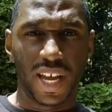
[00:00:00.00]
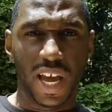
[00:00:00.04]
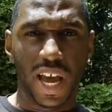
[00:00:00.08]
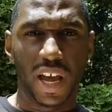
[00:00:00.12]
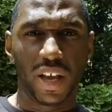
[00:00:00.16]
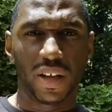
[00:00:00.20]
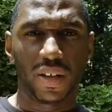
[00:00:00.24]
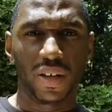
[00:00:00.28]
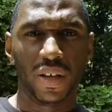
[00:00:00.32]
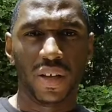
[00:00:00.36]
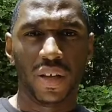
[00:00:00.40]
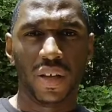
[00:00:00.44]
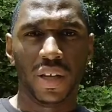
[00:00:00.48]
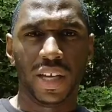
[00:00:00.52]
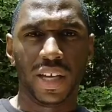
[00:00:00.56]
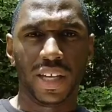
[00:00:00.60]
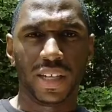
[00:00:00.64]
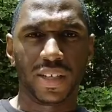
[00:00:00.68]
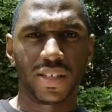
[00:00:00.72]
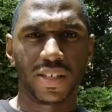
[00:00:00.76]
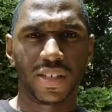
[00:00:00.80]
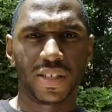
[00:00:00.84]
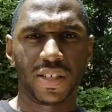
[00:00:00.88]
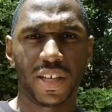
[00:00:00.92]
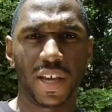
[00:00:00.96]
not
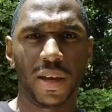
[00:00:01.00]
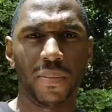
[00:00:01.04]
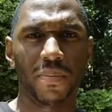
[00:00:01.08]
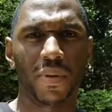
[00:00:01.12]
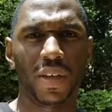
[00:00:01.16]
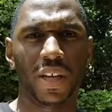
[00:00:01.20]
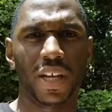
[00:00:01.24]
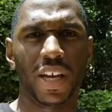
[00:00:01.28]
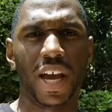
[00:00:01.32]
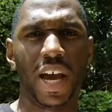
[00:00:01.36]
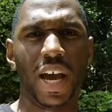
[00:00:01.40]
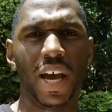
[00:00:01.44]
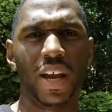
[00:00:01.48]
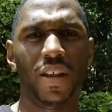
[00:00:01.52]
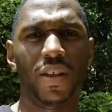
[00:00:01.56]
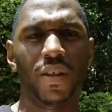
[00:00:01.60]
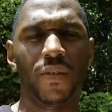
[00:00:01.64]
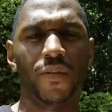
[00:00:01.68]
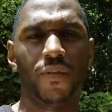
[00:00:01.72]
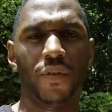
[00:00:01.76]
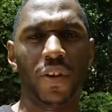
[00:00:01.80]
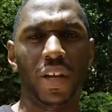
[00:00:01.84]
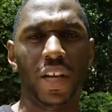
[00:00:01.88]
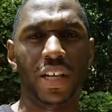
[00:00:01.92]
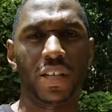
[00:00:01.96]
accept the God of
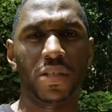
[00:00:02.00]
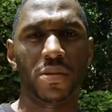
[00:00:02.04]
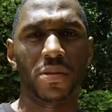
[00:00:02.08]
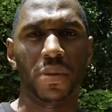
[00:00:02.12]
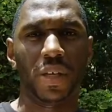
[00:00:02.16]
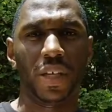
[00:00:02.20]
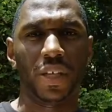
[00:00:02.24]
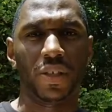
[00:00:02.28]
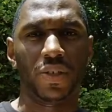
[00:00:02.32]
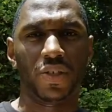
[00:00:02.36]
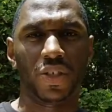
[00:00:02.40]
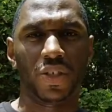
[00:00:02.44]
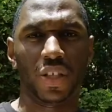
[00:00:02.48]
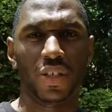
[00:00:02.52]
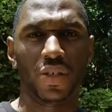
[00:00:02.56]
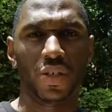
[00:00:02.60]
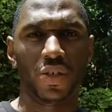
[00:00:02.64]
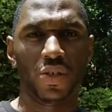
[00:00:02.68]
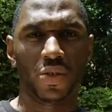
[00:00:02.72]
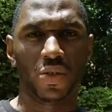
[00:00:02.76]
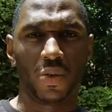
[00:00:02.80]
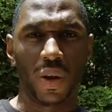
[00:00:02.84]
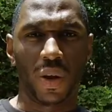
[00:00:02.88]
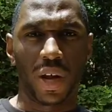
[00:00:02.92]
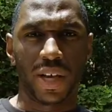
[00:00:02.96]
the flesh being
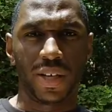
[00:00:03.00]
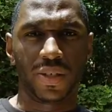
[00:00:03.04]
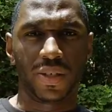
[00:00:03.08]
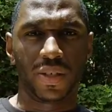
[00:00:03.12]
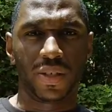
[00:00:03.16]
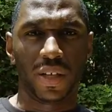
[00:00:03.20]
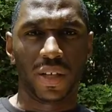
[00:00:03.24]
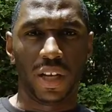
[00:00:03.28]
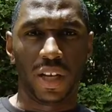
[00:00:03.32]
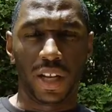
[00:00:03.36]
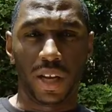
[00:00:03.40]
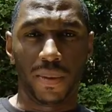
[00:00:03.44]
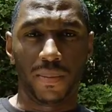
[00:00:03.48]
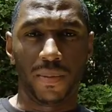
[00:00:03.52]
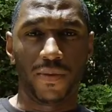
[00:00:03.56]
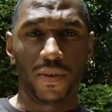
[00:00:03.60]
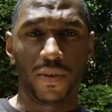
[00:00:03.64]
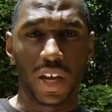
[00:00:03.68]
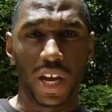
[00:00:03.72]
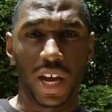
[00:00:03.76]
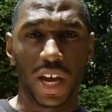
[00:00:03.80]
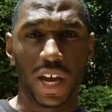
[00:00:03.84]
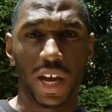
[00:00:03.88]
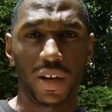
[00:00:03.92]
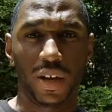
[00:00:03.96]
Jesus Christ, the Lamb
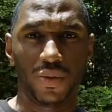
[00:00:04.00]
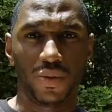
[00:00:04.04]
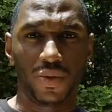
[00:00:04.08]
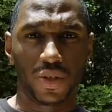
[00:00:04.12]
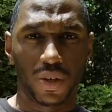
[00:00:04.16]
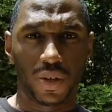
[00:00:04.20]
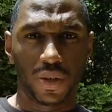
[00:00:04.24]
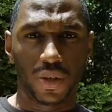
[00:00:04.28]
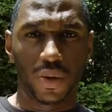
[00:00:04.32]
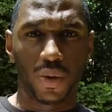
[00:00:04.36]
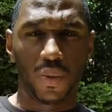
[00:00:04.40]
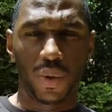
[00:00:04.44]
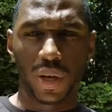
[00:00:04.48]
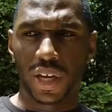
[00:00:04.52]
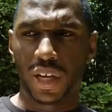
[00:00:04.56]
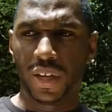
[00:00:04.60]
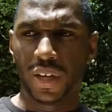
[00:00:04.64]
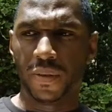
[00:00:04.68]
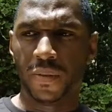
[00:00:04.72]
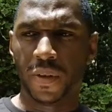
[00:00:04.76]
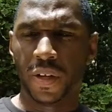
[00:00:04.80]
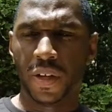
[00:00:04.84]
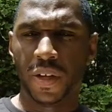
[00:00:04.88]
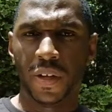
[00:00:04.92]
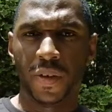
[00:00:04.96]
of God who took
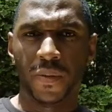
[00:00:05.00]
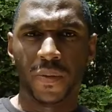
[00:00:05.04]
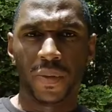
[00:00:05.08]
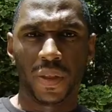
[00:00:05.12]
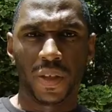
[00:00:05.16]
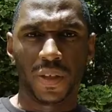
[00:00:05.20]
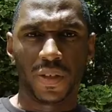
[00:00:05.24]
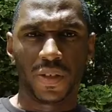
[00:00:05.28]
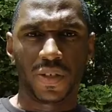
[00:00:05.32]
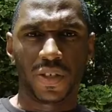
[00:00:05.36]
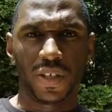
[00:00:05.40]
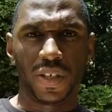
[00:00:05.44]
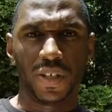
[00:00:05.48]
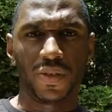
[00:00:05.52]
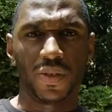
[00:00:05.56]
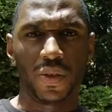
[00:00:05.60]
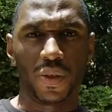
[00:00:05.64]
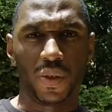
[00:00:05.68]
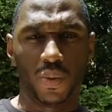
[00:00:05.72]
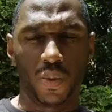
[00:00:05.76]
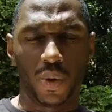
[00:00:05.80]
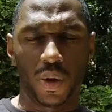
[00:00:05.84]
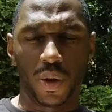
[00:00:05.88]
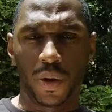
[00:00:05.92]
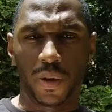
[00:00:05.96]
away the sins
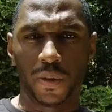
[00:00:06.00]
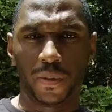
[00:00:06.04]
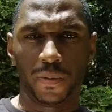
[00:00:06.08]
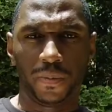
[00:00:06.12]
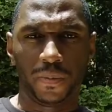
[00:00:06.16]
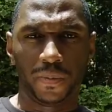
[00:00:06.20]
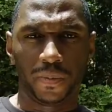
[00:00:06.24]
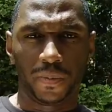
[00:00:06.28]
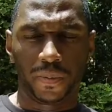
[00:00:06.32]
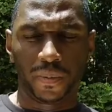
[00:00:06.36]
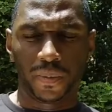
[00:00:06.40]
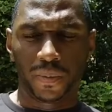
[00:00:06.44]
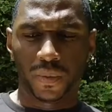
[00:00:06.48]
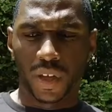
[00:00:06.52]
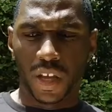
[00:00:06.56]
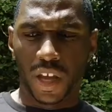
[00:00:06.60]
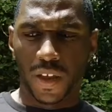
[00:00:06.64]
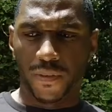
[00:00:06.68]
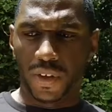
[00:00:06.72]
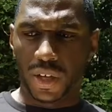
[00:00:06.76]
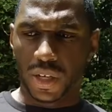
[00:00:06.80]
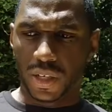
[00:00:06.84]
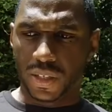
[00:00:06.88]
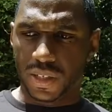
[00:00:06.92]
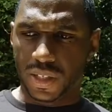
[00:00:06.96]
of the world,
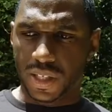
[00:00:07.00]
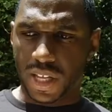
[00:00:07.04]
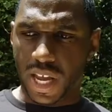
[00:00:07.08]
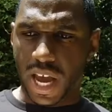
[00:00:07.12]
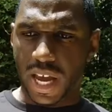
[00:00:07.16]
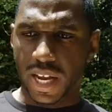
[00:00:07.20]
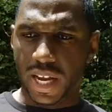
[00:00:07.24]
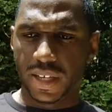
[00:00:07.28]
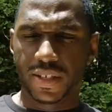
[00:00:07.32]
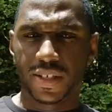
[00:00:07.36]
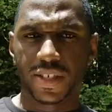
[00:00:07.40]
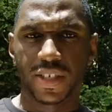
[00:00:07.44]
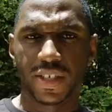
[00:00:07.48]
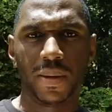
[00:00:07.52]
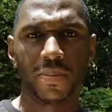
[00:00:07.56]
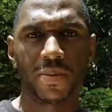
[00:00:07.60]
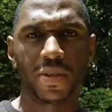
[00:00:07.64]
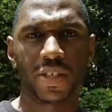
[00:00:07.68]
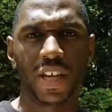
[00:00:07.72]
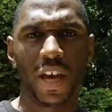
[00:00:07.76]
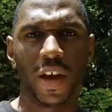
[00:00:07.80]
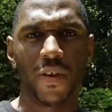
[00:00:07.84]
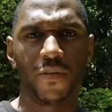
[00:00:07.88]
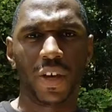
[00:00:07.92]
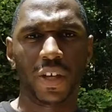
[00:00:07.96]
if he does not accept
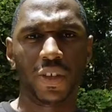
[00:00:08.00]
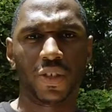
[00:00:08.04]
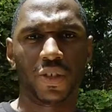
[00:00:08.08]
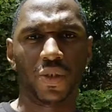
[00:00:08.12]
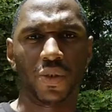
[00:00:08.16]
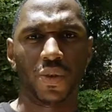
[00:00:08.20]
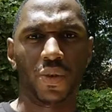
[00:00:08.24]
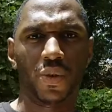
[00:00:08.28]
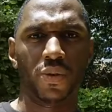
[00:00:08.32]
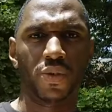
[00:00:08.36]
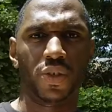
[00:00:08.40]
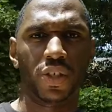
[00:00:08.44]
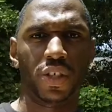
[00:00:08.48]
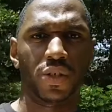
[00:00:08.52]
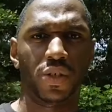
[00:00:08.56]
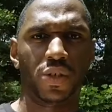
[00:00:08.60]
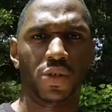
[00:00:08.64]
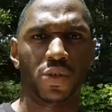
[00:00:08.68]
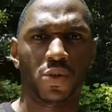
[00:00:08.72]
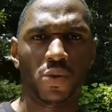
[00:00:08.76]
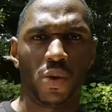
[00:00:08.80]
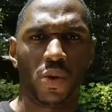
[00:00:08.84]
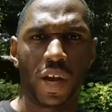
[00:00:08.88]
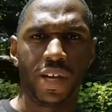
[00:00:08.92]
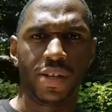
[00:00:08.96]
salvation through
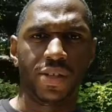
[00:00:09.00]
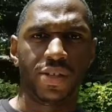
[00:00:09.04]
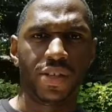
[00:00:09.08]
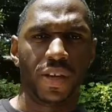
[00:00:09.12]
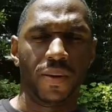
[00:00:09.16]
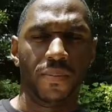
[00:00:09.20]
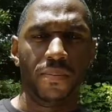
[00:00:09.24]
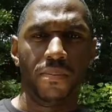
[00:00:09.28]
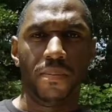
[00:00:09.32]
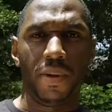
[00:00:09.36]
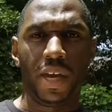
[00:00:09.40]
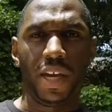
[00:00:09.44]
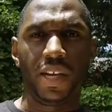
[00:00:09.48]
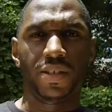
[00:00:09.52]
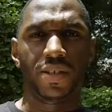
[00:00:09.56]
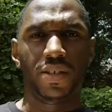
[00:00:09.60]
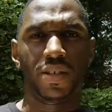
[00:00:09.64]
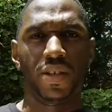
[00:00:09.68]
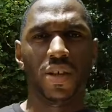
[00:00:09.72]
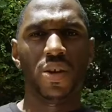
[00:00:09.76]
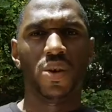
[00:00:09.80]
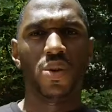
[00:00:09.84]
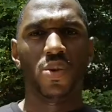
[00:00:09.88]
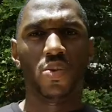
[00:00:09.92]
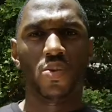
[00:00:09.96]
Jesus Christ and
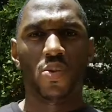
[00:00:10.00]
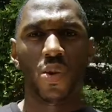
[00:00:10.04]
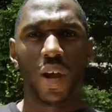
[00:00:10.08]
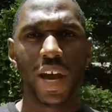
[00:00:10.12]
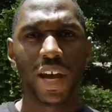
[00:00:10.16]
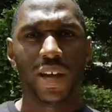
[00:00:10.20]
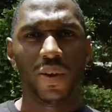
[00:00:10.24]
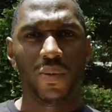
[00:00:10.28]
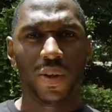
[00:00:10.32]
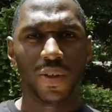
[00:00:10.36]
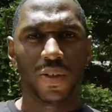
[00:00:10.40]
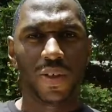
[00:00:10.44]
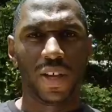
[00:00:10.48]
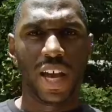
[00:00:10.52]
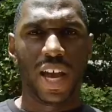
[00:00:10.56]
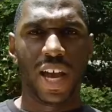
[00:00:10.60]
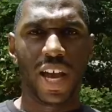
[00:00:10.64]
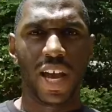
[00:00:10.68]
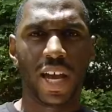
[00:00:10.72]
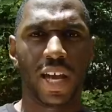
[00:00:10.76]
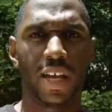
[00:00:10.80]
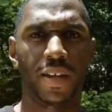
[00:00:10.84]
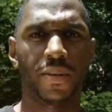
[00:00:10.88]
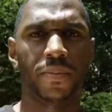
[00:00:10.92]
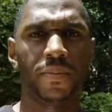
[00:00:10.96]
makes right with
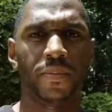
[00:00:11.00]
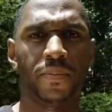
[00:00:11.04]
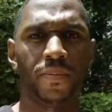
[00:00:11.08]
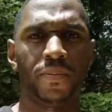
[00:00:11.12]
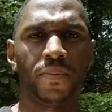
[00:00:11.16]
God,